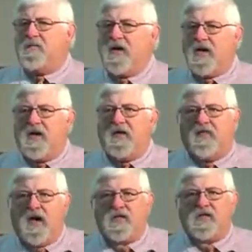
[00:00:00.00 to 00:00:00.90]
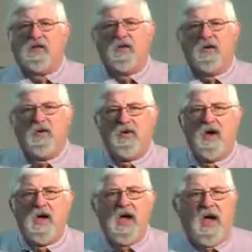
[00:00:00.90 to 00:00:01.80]
many of us too
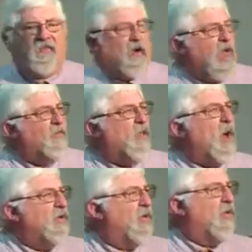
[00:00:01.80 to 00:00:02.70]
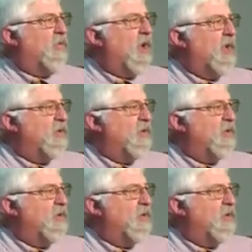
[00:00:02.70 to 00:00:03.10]
have wandered away.